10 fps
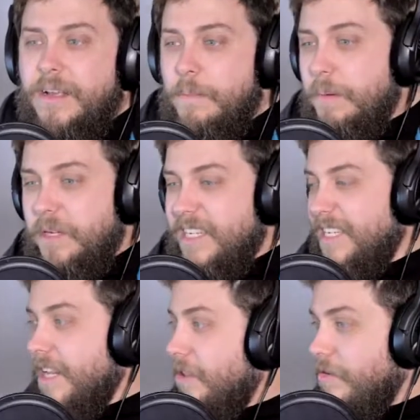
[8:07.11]
People get to
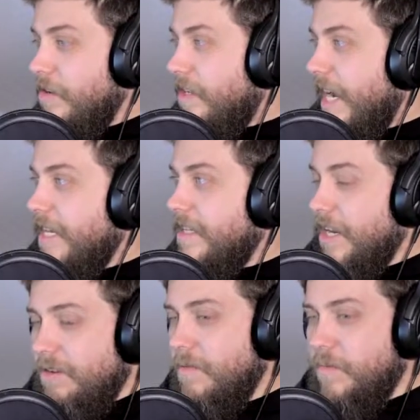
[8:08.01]
see you throw your dice,
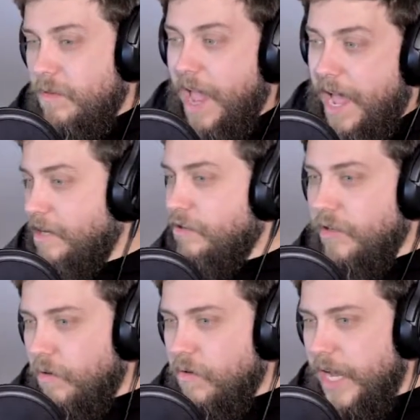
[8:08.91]
and you
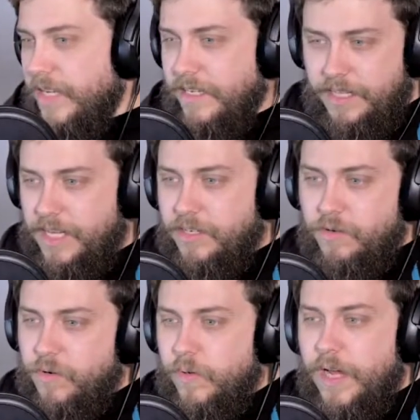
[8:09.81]
actually throw dice. Like, that's
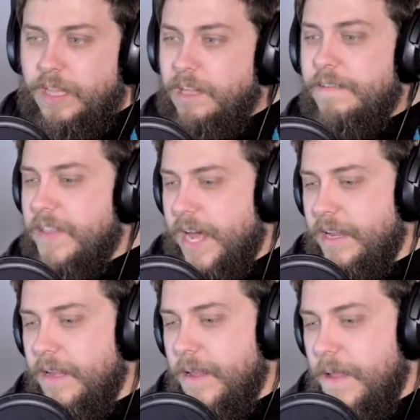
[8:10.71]
so cool. I love that.